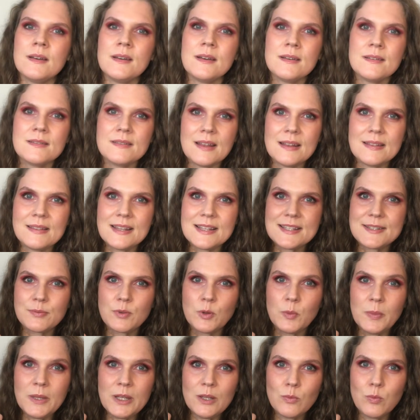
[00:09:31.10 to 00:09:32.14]
then this will
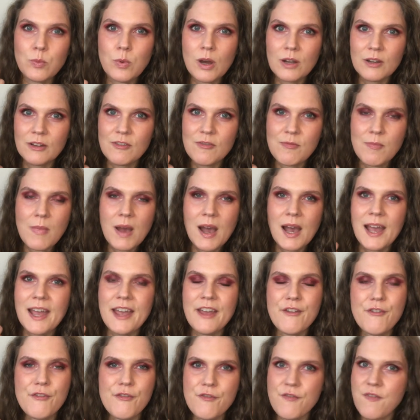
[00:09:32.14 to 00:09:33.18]
be one of my
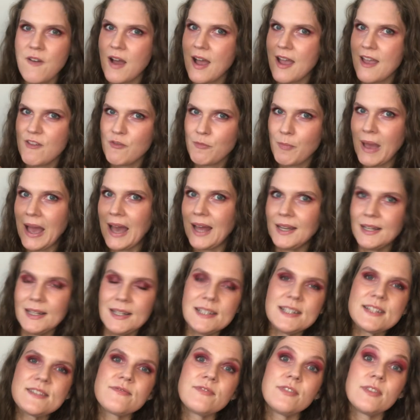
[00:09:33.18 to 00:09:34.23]
5
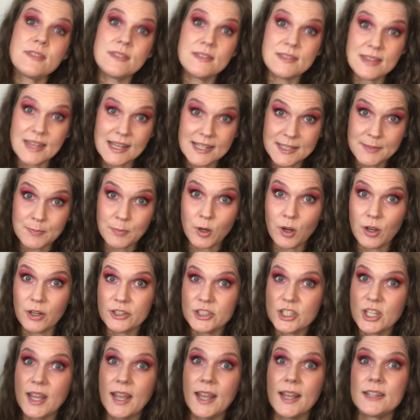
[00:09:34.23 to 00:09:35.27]
palettes for this
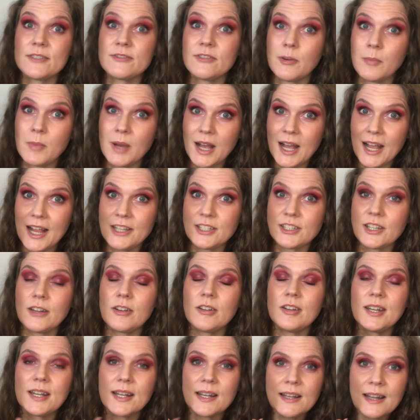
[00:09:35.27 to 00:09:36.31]
project, for my eyeshadow
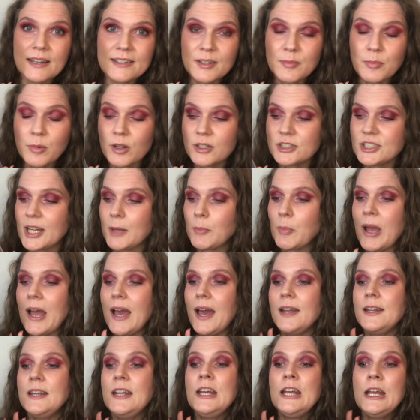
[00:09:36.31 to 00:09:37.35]
declutter project
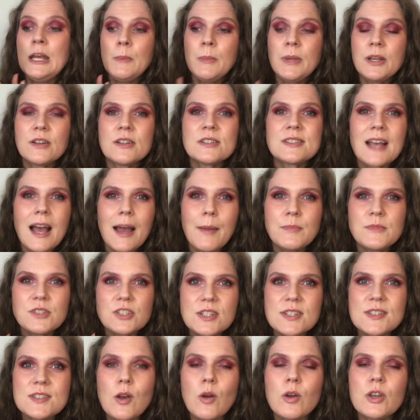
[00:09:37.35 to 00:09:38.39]
pan, because I'm
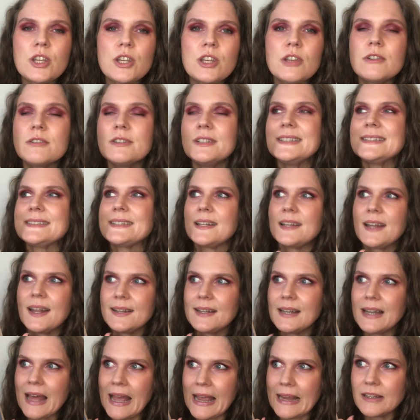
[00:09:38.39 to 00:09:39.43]
just so curious and I'd
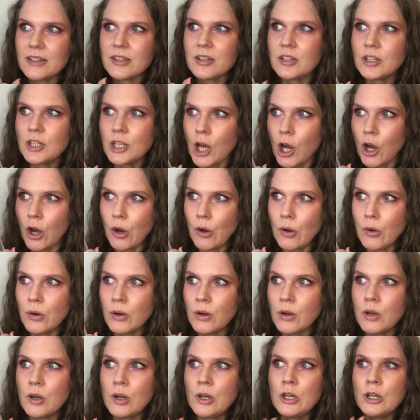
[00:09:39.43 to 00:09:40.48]
like to
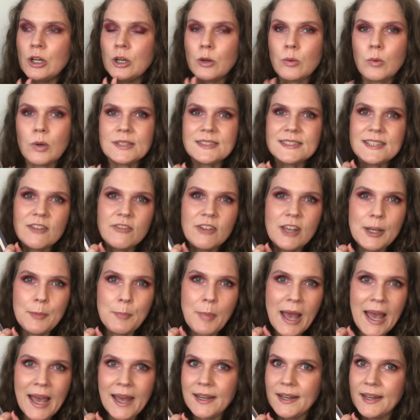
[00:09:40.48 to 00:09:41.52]
know, once I've hit
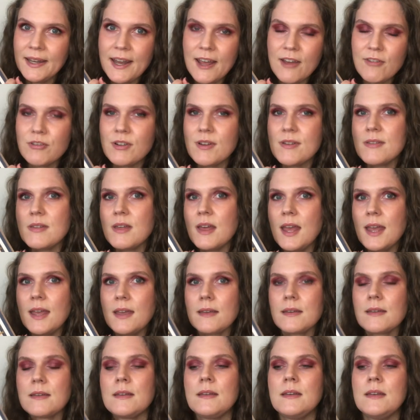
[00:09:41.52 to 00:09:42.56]
pan and
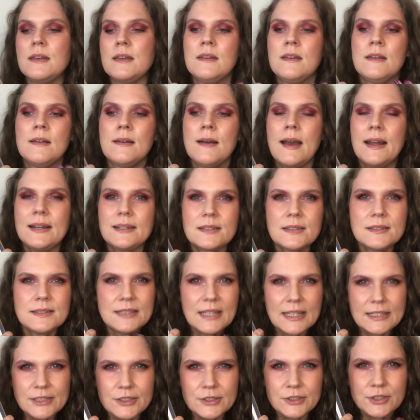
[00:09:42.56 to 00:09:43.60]
everything and
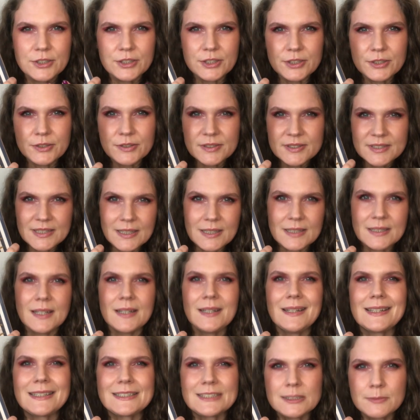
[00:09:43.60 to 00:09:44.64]
continue to use it and
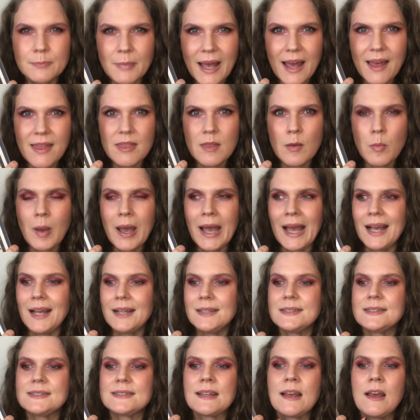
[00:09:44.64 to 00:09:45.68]
expand the
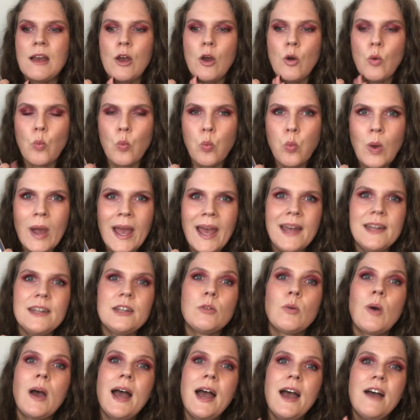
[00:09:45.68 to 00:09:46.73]
pans, where
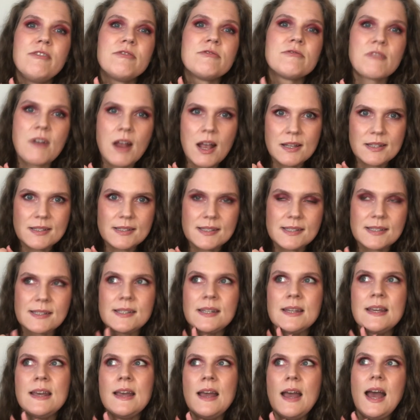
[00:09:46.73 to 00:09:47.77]
do I have rust?
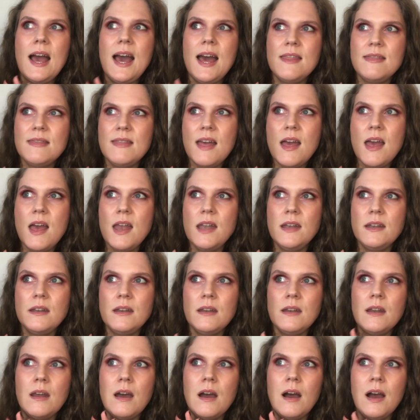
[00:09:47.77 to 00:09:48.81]
And
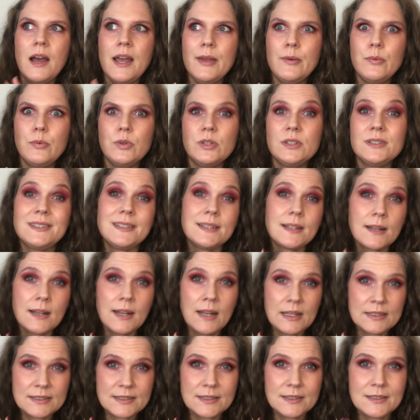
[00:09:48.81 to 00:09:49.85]
then I would
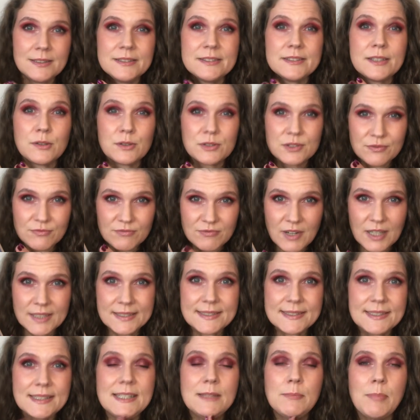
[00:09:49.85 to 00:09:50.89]
declutter those
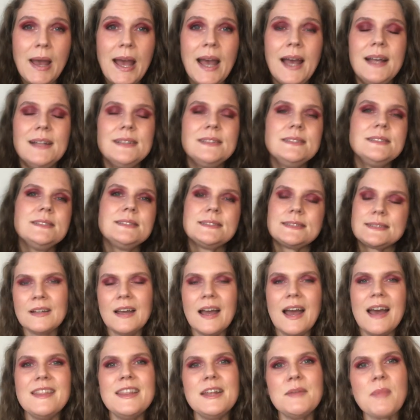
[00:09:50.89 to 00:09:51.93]
rusty pans.
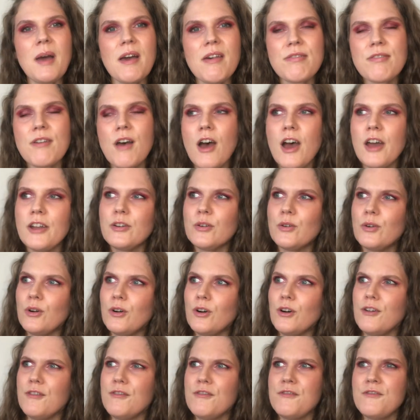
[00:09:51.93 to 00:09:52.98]
And then my 3rd
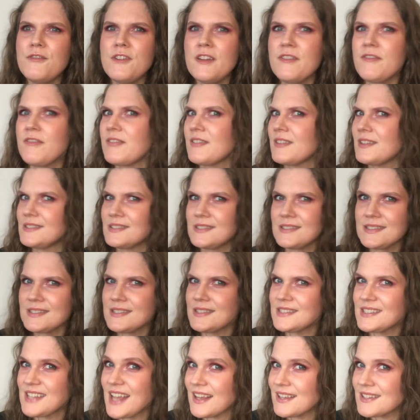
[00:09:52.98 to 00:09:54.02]
or 5th and
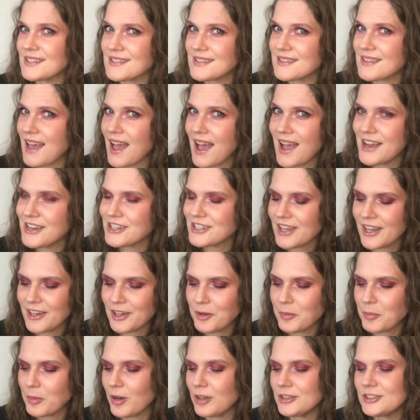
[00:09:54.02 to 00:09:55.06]
6th
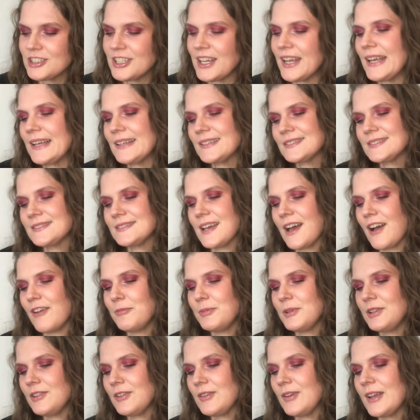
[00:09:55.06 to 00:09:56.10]
eyeshadow project that I've
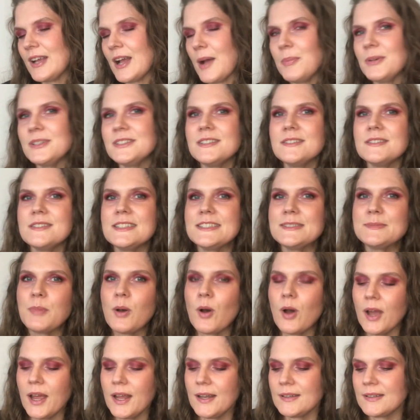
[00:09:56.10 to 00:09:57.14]
been doing up until this
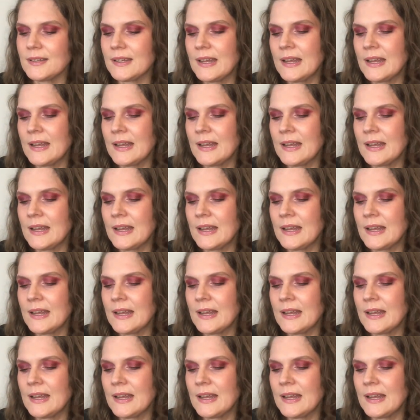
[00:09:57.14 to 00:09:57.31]
point,